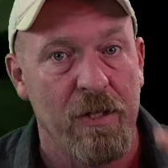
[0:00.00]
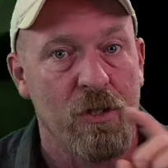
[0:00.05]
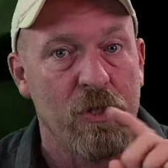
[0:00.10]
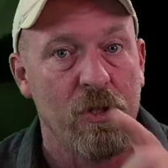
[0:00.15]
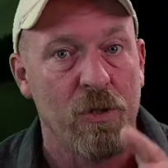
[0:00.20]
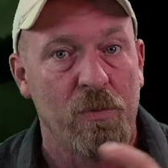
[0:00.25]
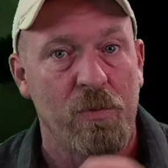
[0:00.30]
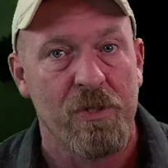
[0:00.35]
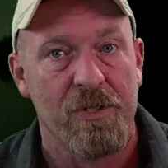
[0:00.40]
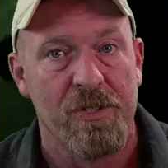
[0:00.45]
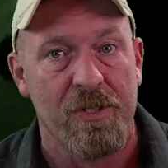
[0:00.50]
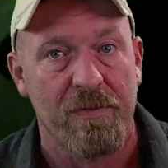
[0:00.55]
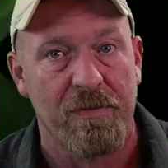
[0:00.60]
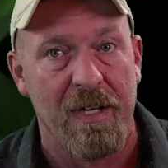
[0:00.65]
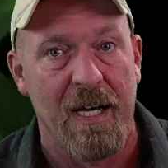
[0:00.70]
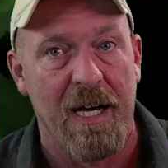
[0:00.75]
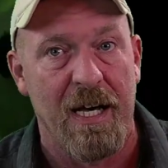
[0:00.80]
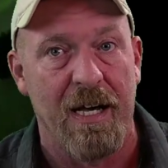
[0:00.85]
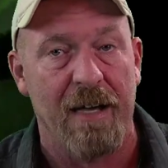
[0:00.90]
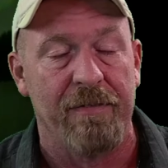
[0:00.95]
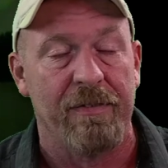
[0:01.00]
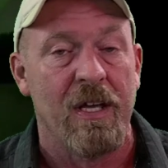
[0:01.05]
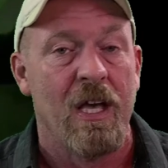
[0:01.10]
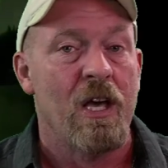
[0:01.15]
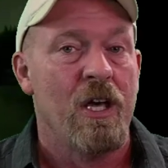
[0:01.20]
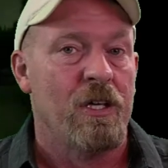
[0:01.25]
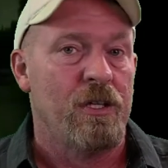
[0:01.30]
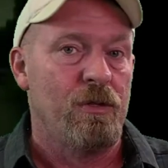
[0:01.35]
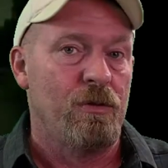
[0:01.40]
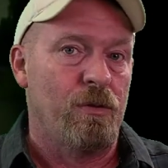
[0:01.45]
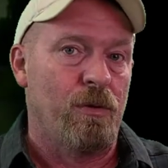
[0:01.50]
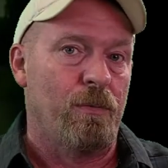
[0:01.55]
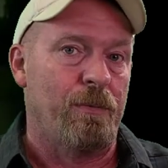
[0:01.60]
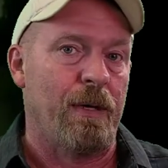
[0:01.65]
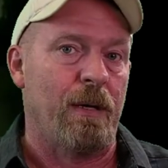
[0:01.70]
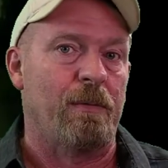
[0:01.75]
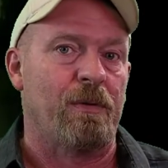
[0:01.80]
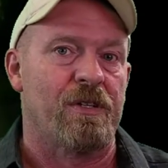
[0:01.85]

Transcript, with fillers: You will survive. You will be able